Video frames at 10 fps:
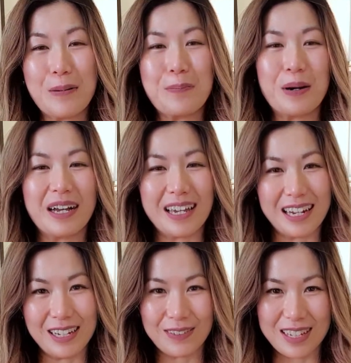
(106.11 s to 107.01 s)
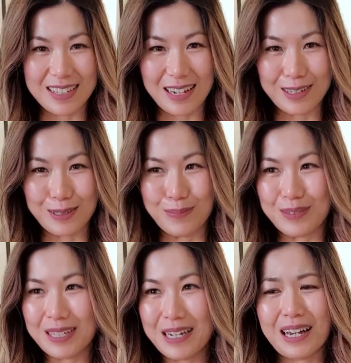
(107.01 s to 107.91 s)
buying any of these
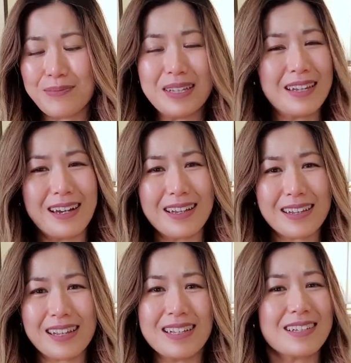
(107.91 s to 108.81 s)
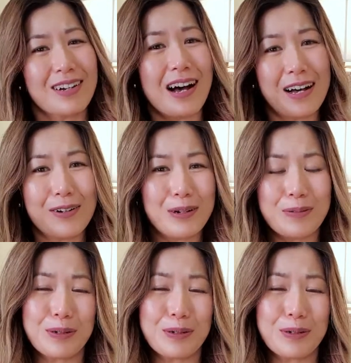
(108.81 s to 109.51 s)
items. I mean, there are other things that are higher up on